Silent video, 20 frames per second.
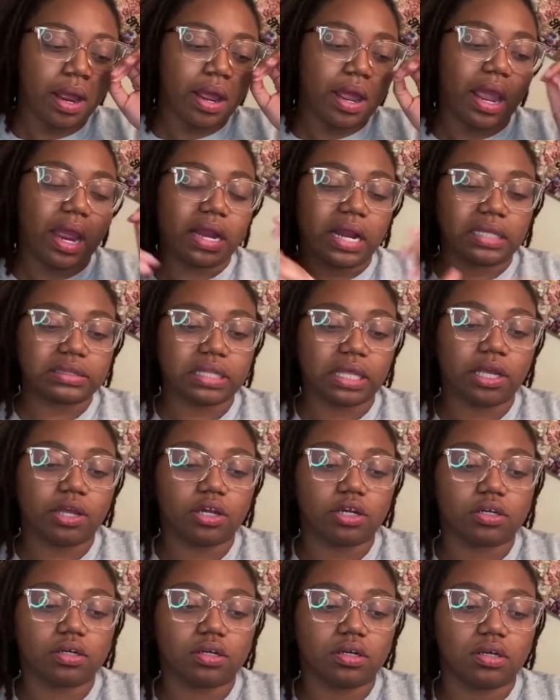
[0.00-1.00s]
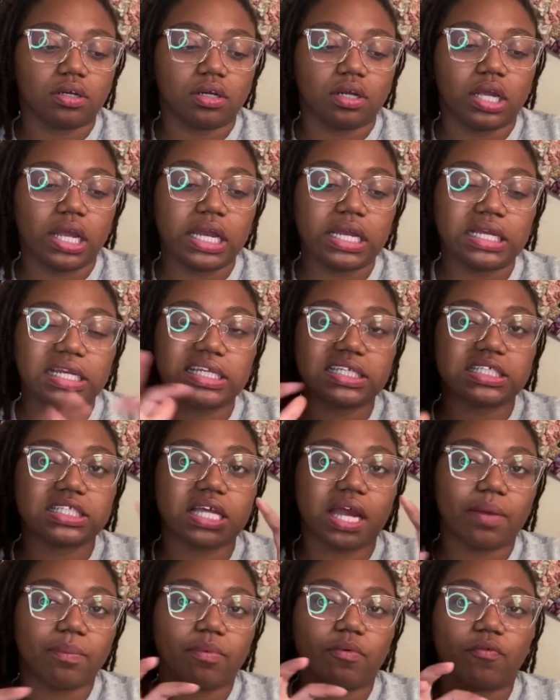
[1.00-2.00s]
And I think in this
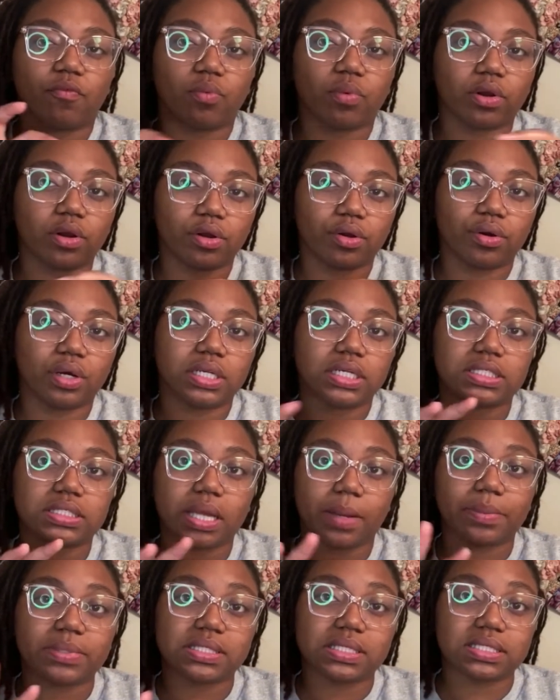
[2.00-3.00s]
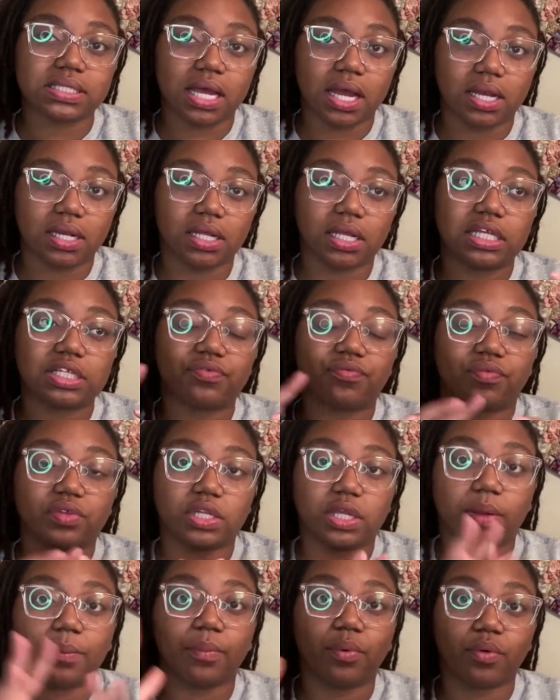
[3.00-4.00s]
type of world, in this type of society, it's
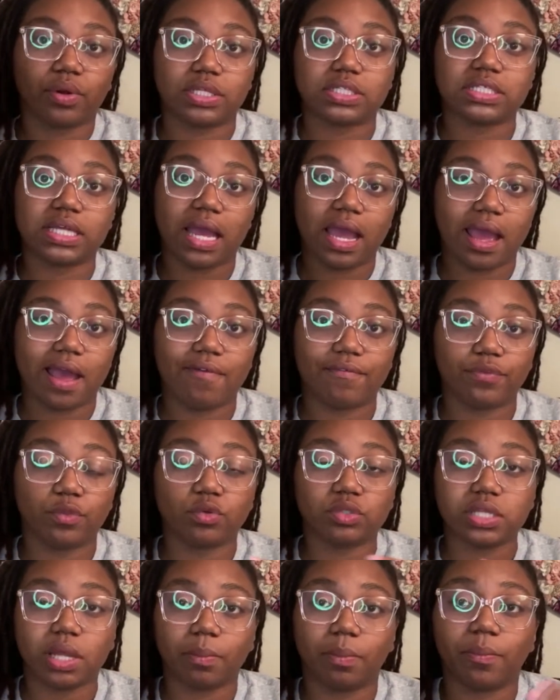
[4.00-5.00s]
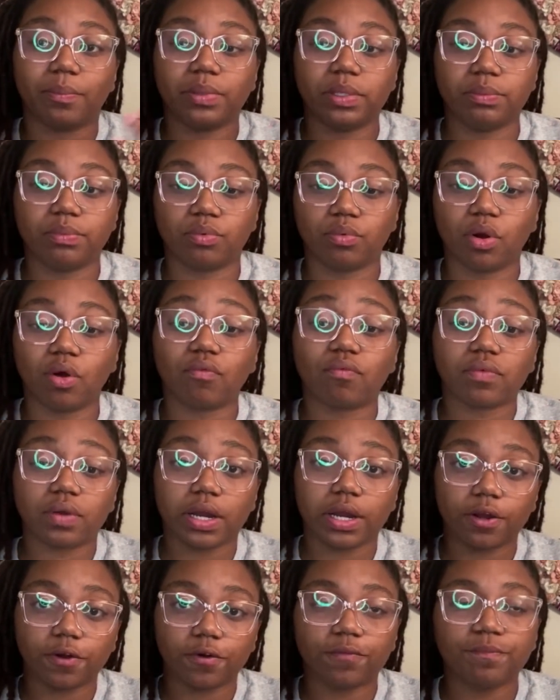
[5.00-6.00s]
really important to have those type of people
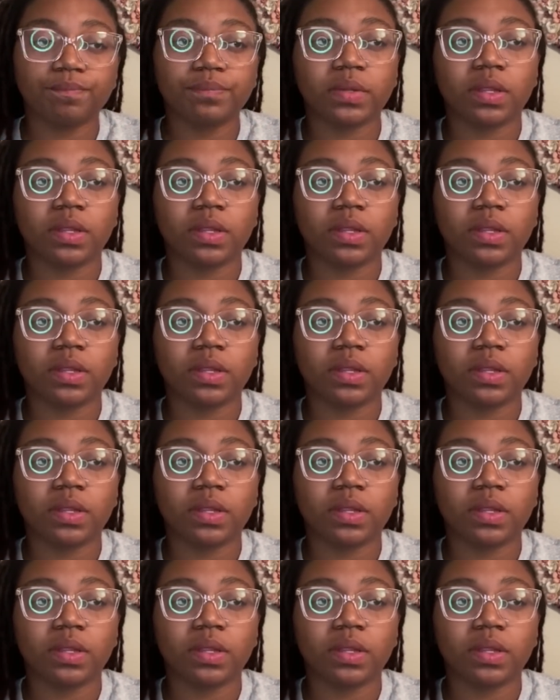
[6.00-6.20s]
around,